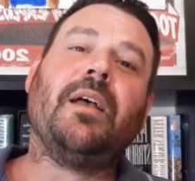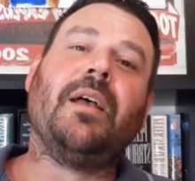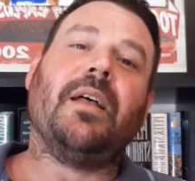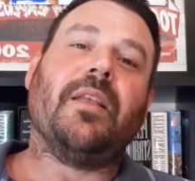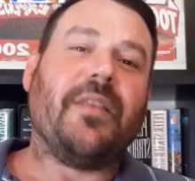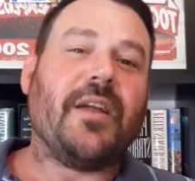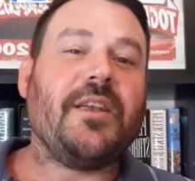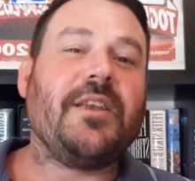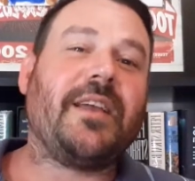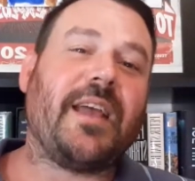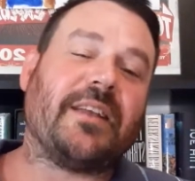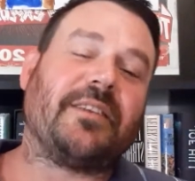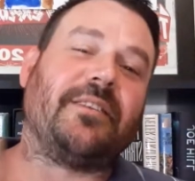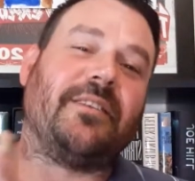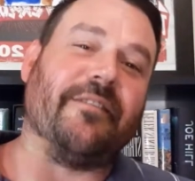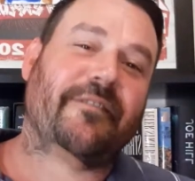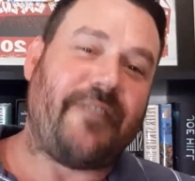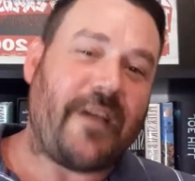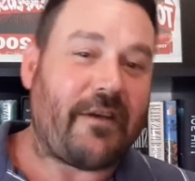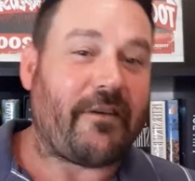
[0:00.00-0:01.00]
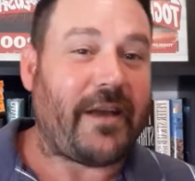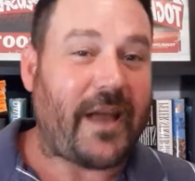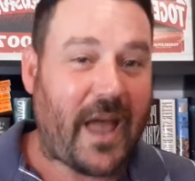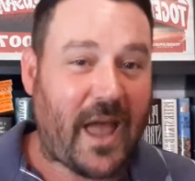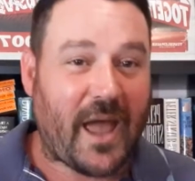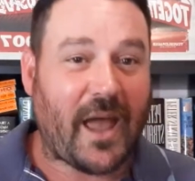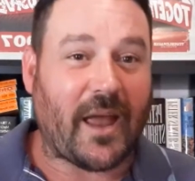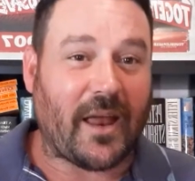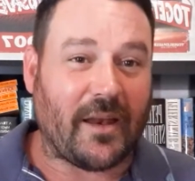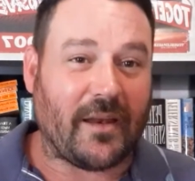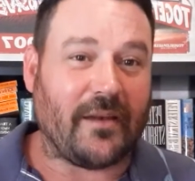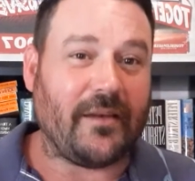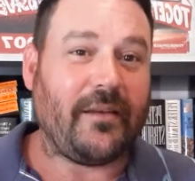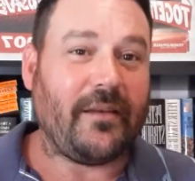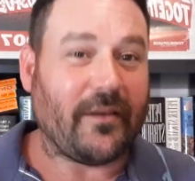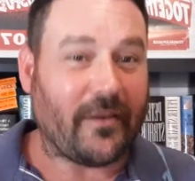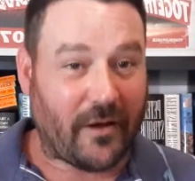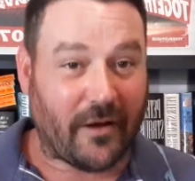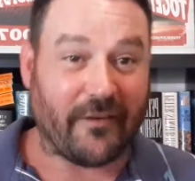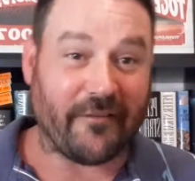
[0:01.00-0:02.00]
Then you get to the very end
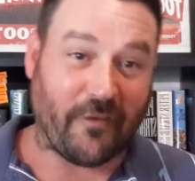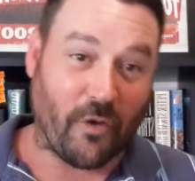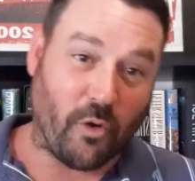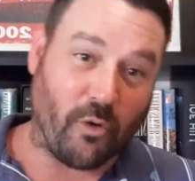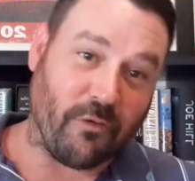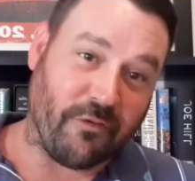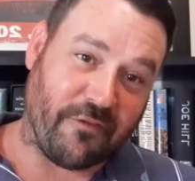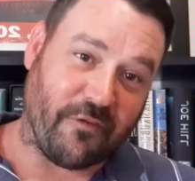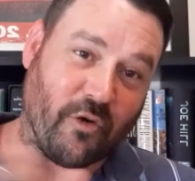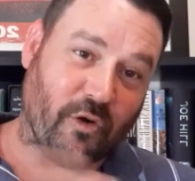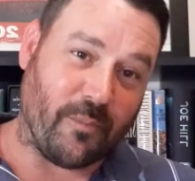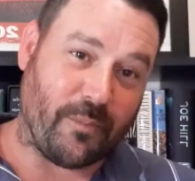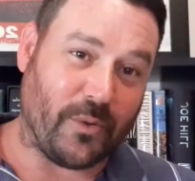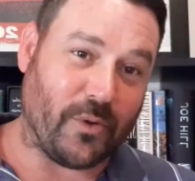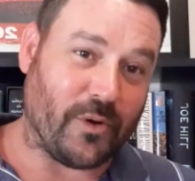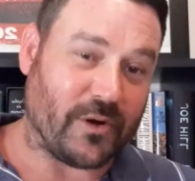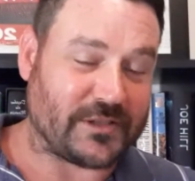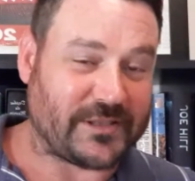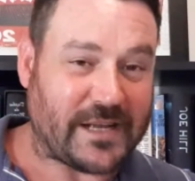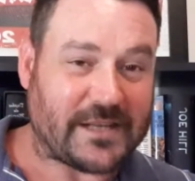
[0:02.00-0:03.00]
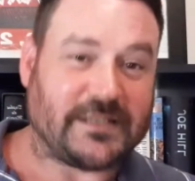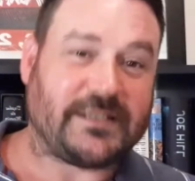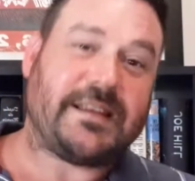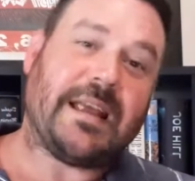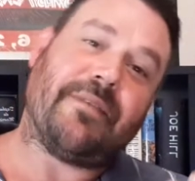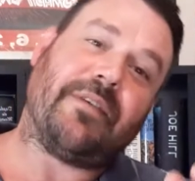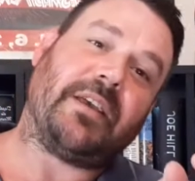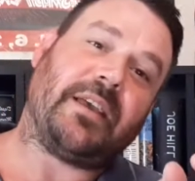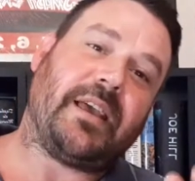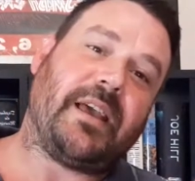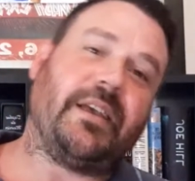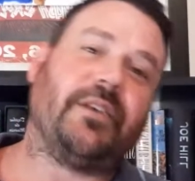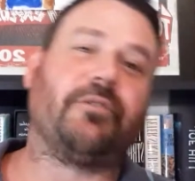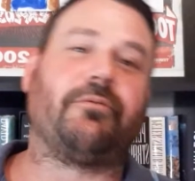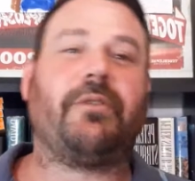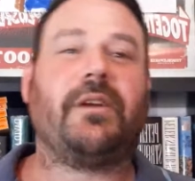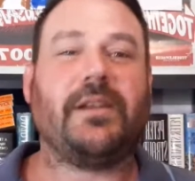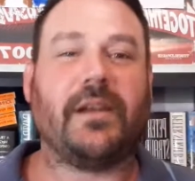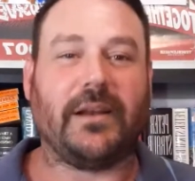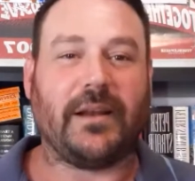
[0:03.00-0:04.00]
of all 4 books, and Stephen King's
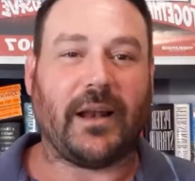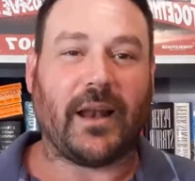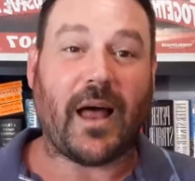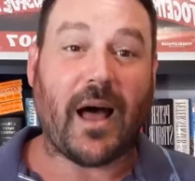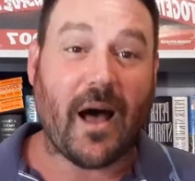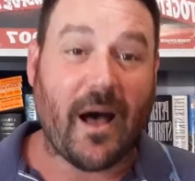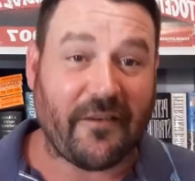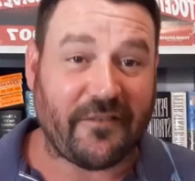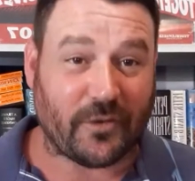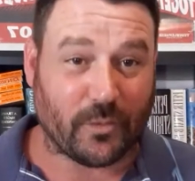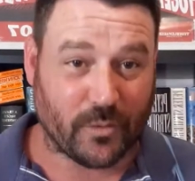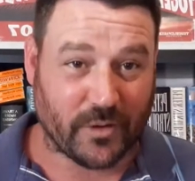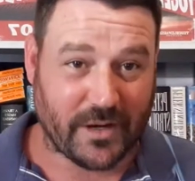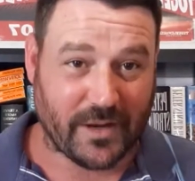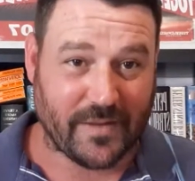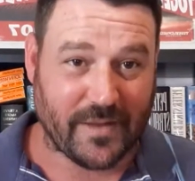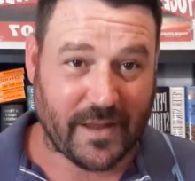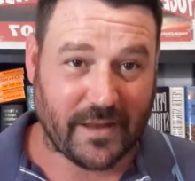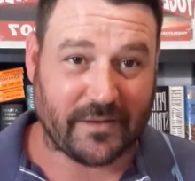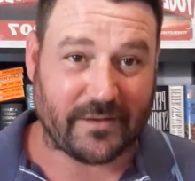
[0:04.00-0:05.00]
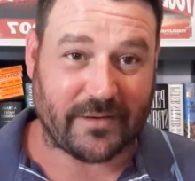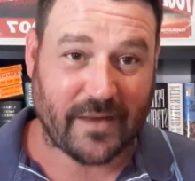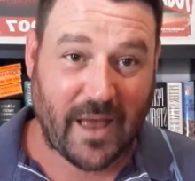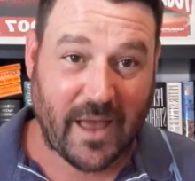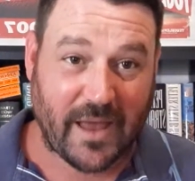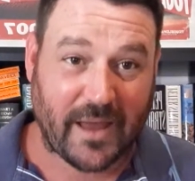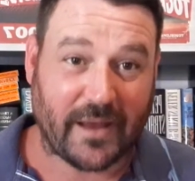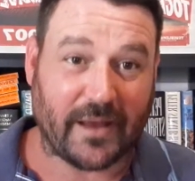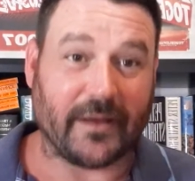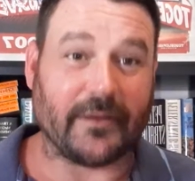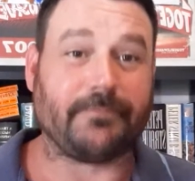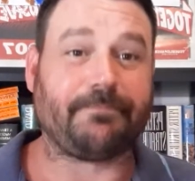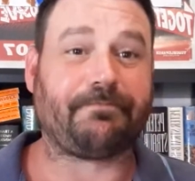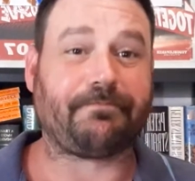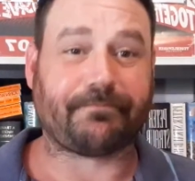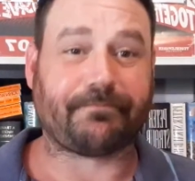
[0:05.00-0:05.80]
written a little afterward in there saying,